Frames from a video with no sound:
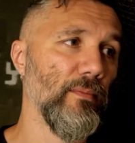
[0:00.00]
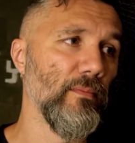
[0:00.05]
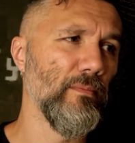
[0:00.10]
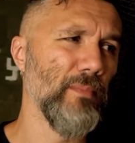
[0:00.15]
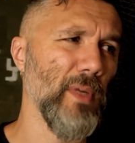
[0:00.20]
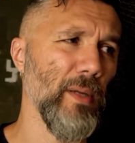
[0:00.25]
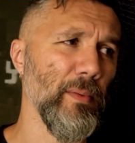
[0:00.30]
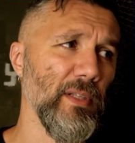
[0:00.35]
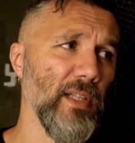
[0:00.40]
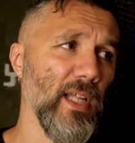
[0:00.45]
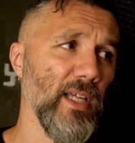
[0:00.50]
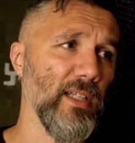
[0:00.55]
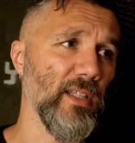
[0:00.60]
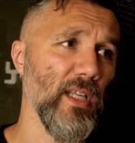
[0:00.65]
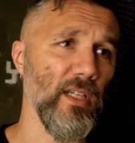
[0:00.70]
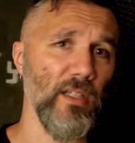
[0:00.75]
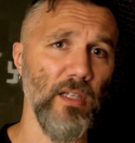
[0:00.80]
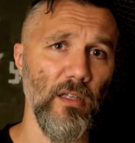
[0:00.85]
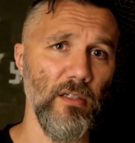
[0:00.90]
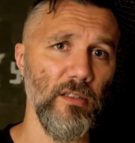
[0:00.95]
Maybe like
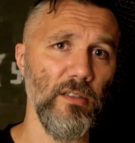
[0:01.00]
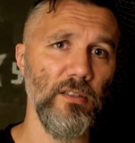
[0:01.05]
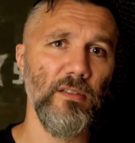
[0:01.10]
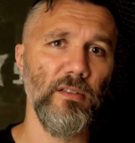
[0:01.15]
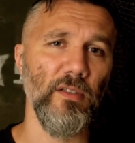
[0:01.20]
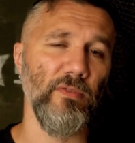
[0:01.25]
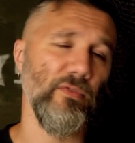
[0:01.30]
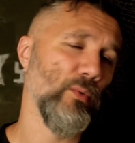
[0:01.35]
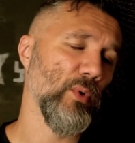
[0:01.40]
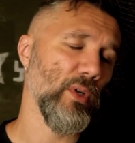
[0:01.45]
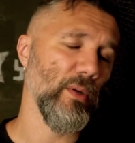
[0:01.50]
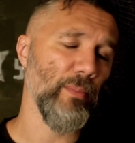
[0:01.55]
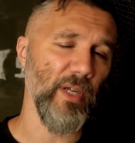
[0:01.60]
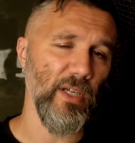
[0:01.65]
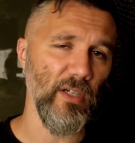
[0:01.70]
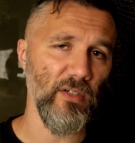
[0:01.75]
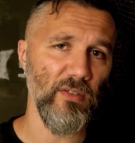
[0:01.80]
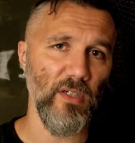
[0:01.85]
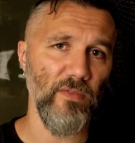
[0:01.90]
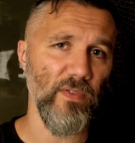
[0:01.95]
$10 if you want to pay
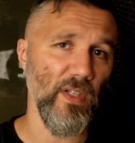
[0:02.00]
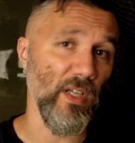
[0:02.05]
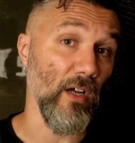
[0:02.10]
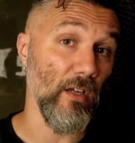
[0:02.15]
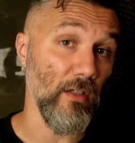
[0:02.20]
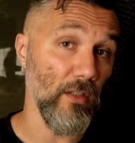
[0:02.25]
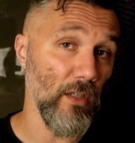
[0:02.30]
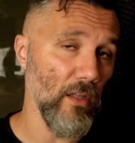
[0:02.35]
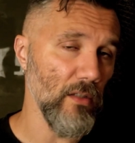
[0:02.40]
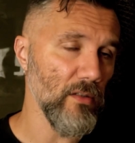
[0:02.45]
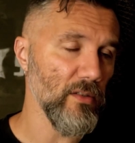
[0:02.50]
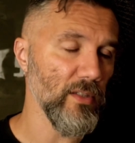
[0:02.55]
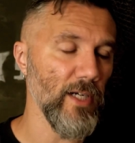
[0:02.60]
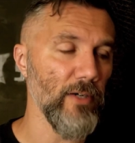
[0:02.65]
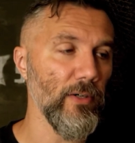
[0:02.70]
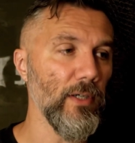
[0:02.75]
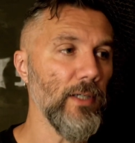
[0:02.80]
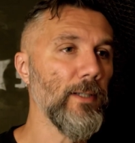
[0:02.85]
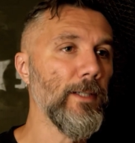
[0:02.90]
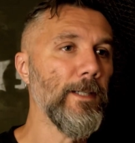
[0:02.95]
yourself like $100
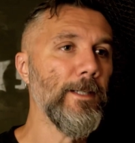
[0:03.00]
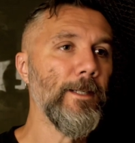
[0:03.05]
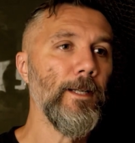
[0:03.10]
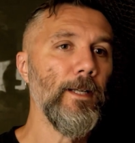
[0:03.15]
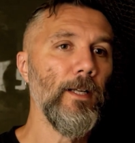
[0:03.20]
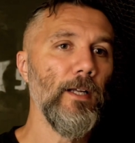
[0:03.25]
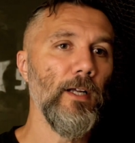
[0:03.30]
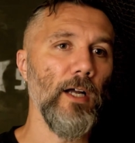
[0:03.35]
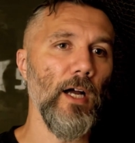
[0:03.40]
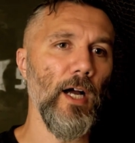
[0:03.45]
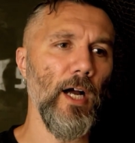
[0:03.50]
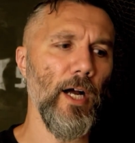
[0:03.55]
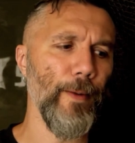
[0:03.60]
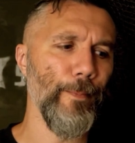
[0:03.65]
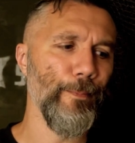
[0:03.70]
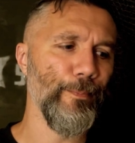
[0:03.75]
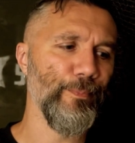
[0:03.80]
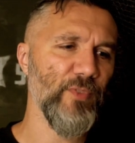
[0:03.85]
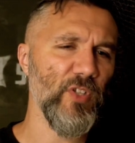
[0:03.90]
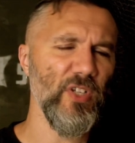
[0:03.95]
an
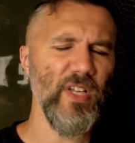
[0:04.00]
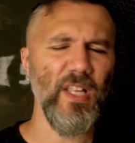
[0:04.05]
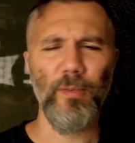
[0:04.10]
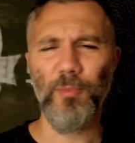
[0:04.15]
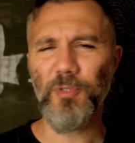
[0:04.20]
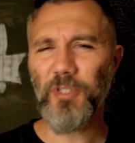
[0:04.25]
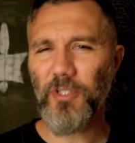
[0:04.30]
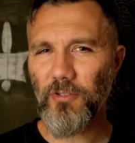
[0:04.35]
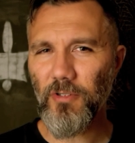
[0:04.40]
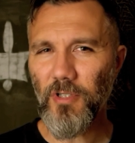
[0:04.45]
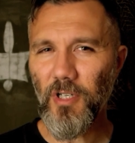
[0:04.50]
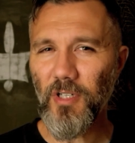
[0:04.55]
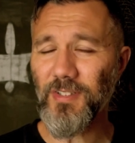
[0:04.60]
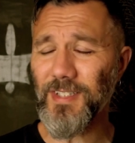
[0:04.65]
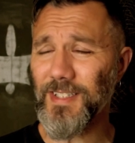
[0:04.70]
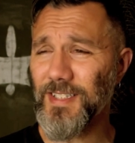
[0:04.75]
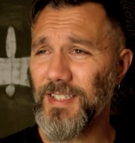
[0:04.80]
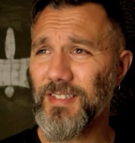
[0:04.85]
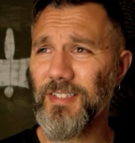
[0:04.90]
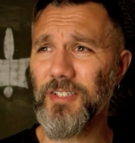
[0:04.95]
hour. The material cost
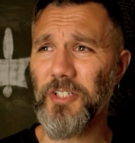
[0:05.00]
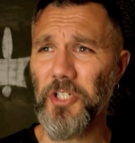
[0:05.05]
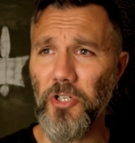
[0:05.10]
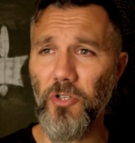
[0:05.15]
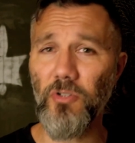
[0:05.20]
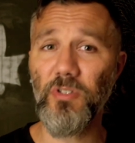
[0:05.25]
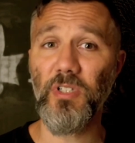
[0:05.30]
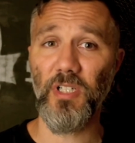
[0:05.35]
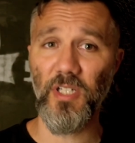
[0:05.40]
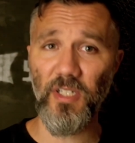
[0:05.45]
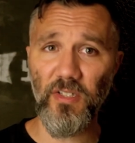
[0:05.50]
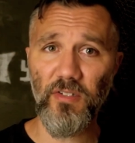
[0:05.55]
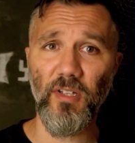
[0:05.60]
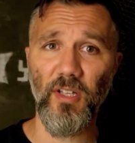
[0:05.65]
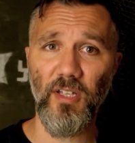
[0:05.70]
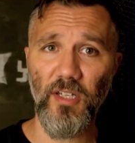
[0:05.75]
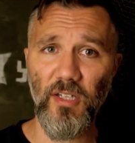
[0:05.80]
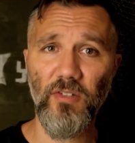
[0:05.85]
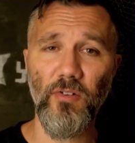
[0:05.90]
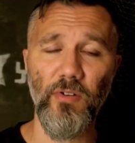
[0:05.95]
isn't huge. It
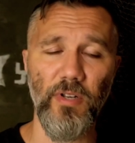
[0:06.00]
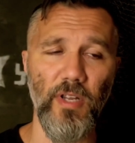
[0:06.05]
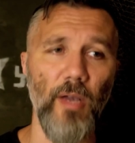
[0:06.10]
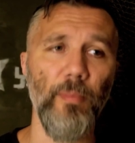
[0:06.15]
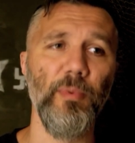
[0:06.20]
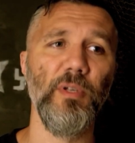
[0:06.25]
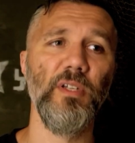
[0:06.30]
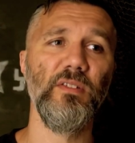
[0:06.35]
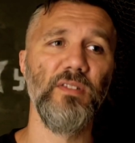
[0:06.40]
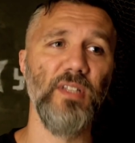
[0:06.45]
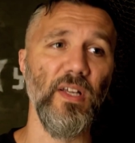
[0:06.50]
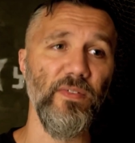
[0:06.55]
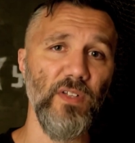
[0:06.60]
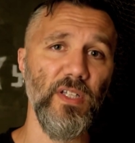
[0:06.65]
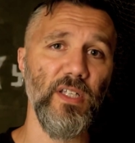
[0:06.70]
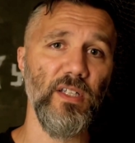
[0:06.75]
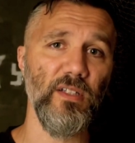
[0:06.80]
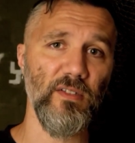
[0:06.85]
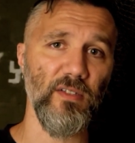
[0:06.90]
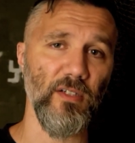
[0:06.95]
is going up. It is definitely
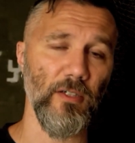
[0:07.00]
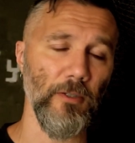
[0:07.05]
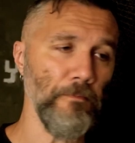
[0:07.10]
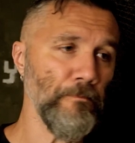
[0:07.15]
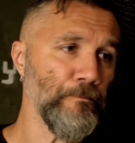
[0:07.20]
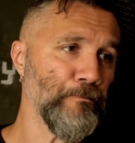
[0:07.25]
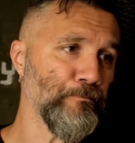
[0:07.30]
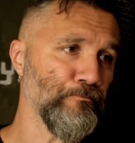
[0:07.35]
a concern.